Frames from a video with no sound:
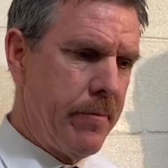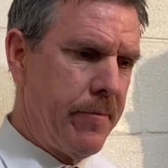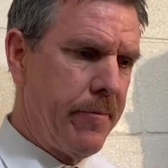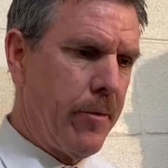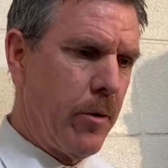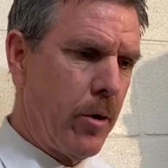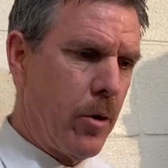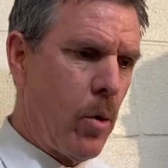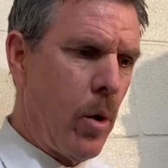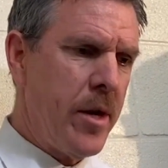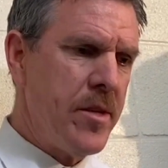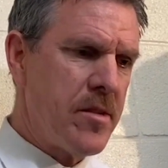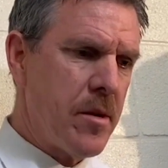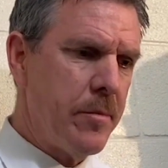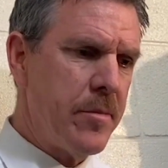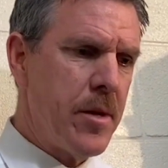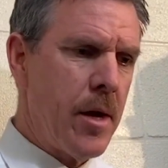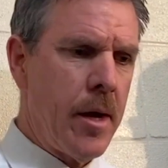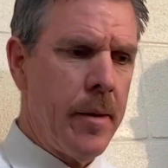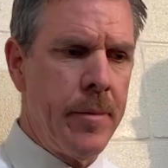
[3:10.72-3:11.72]
for quite
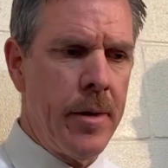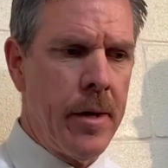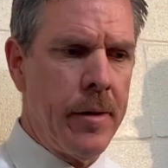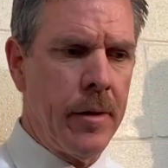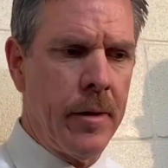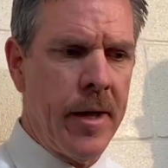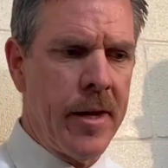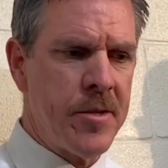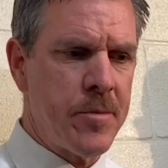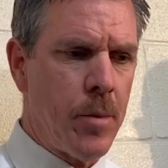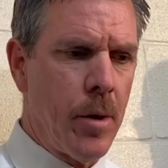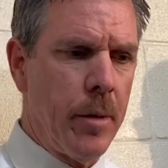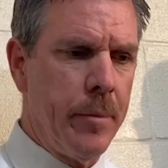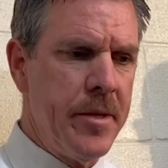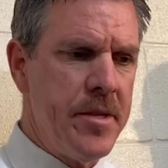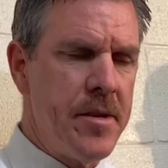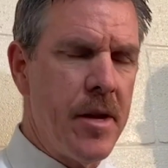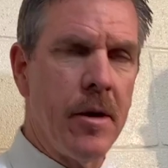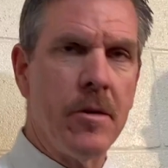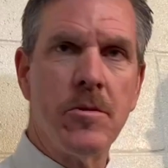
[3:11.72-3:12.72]
some time now, the last probably
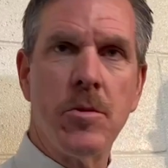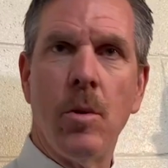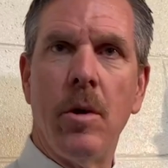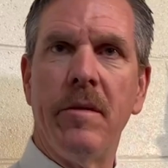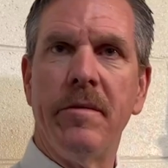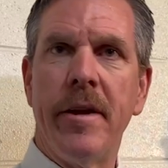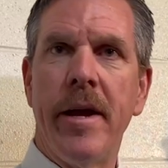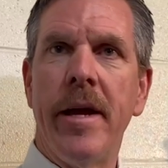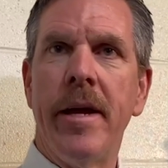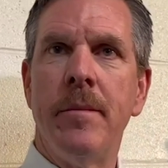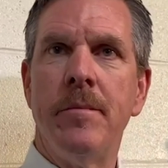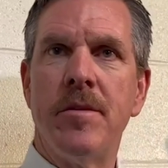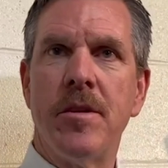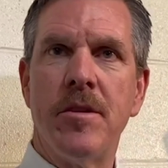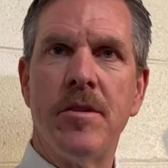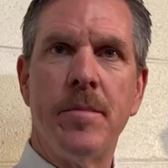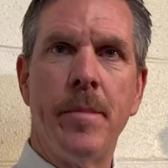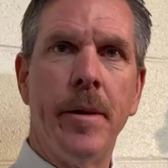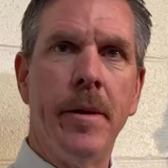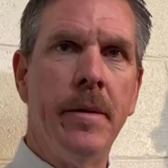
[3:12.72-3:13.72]
10 or 12 games,
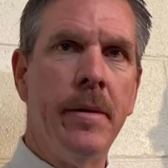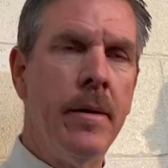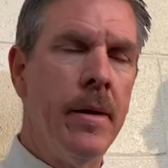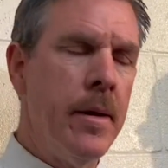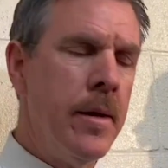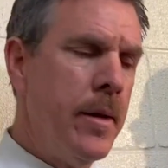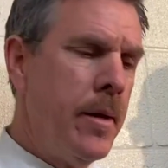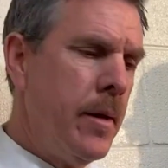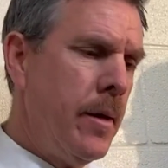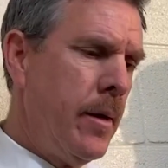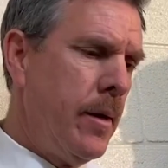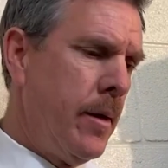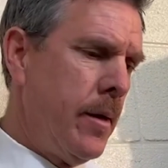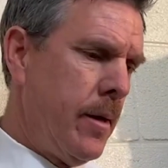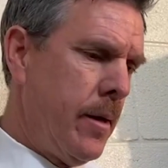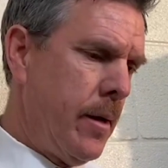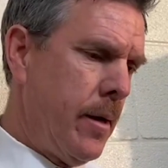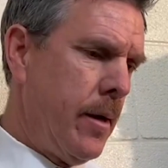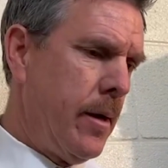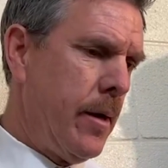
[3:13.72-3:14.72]

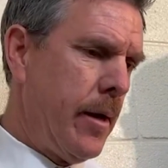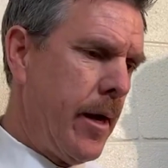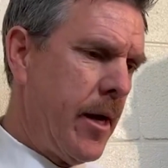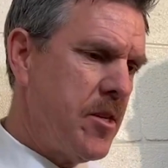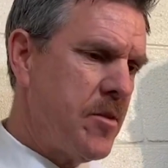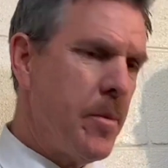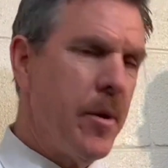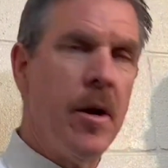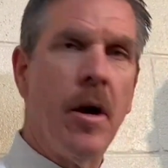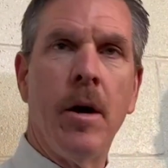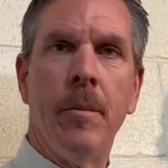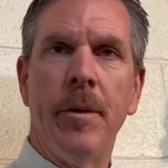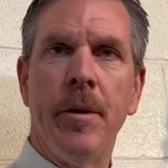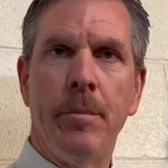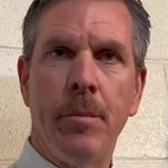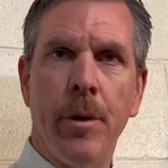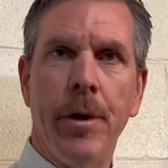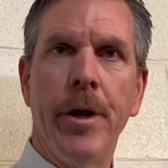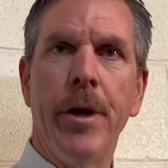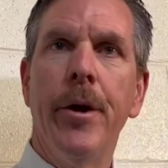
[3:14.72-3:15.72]
has been humming
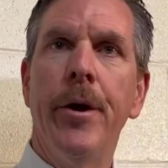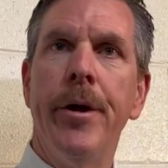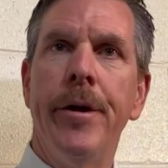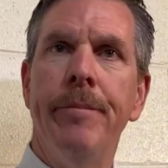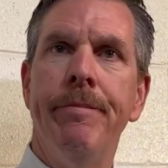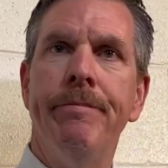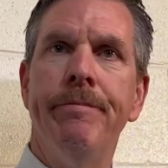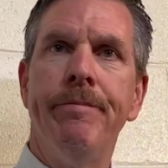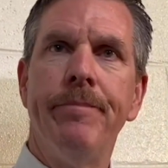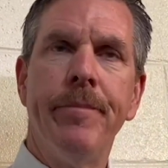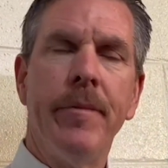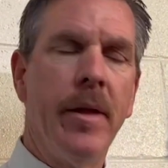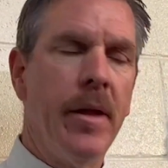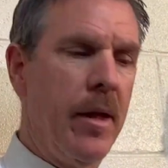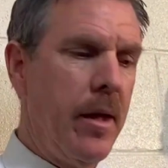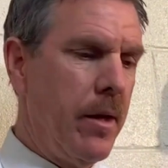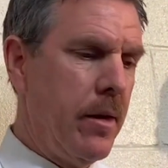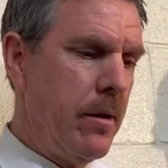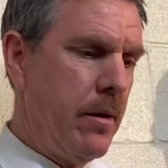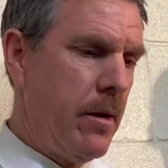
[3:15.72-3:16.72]
pretty good.
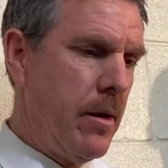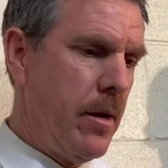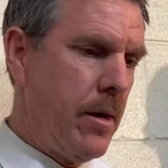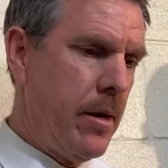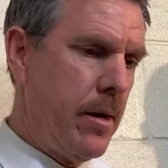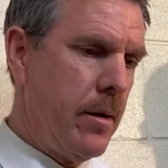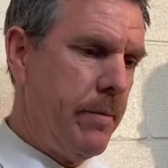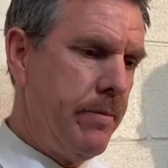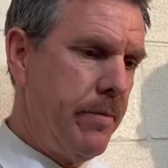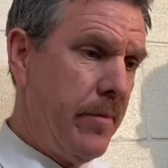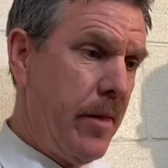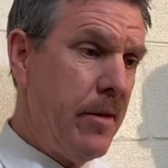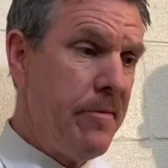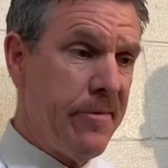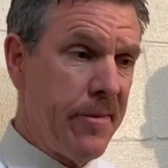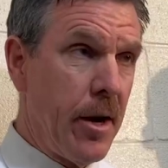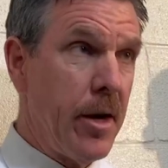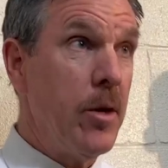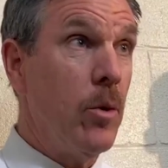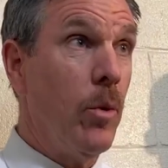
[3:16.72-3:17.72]
And they
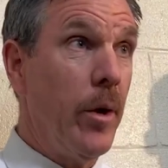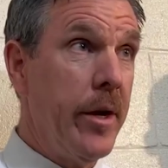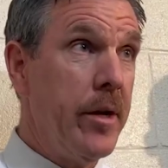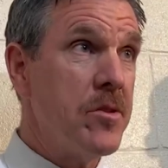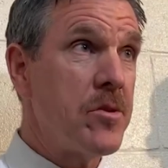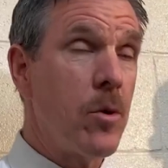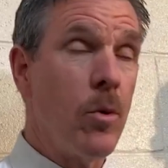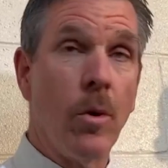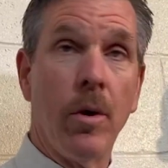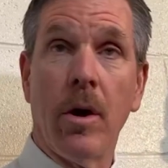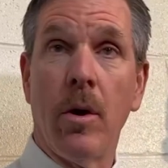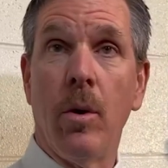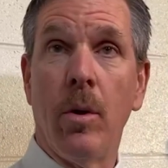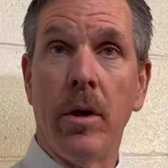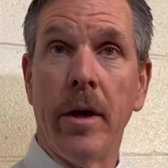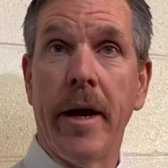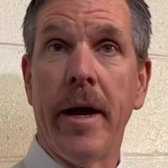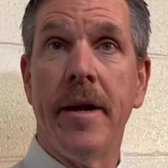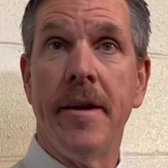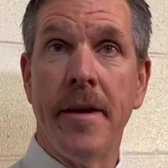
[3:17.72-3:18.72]
find a way to score a
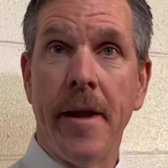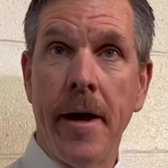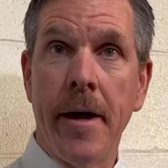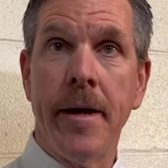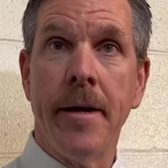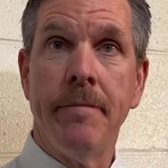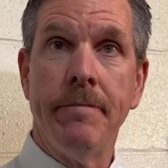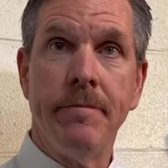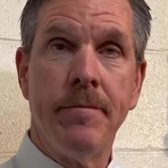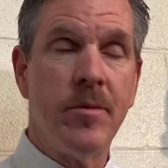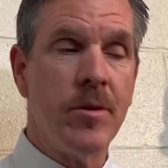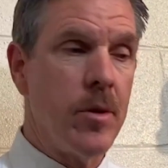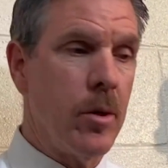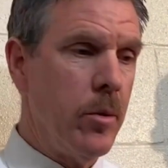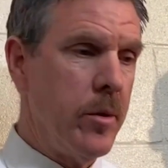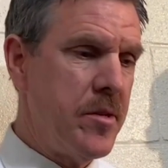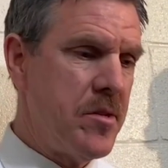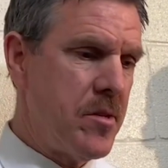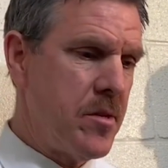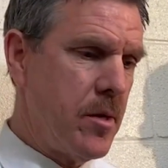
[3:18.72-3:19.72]
goal again tonight.
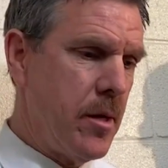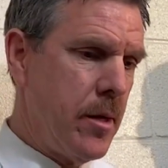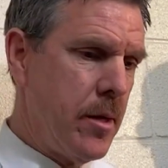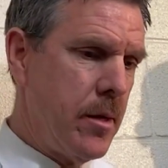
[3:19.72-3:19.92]
So it's